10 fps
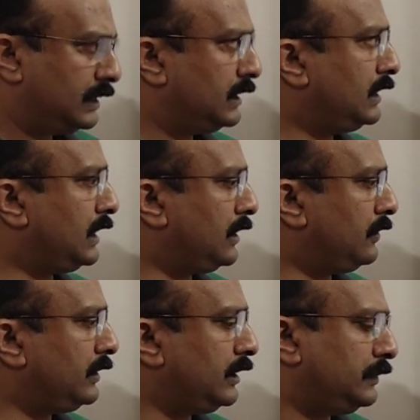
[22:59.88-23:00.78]
Now
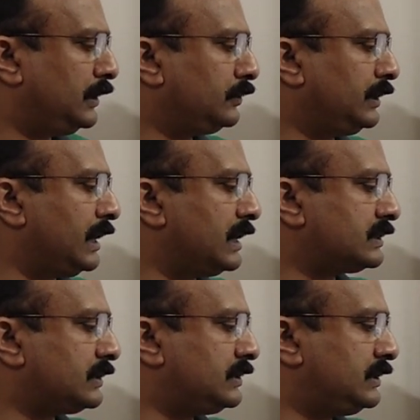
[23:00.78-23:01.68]
let me do the last
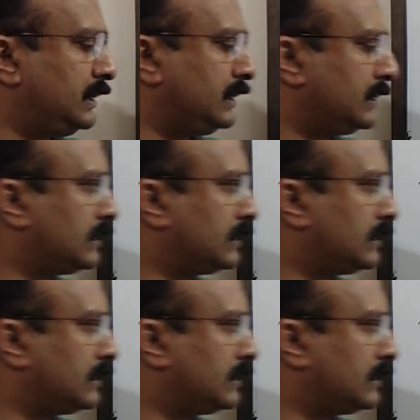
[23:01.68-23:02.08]
question,